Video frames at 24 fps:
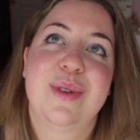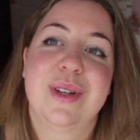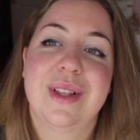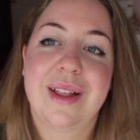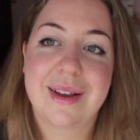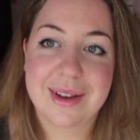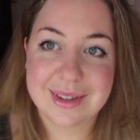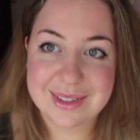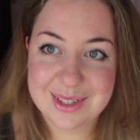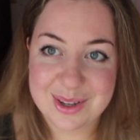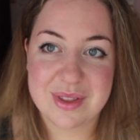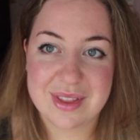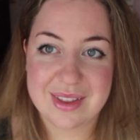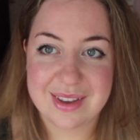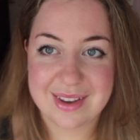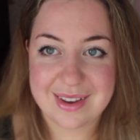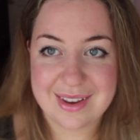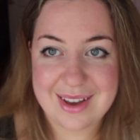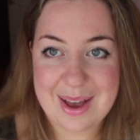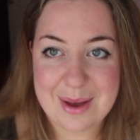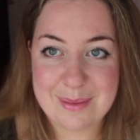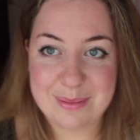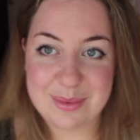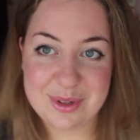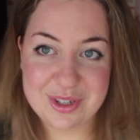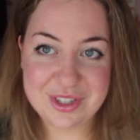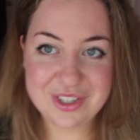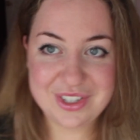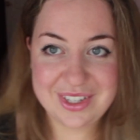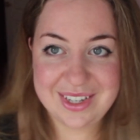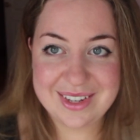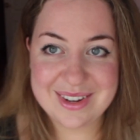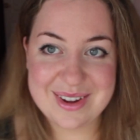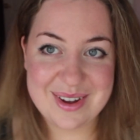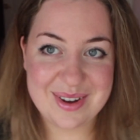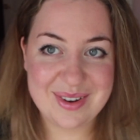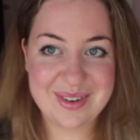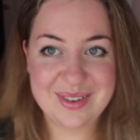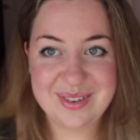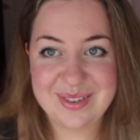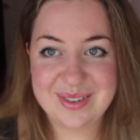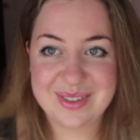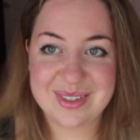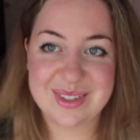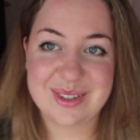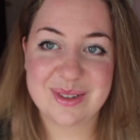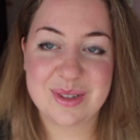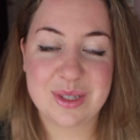relaxing. The
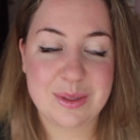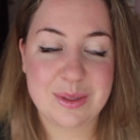cappuccino is so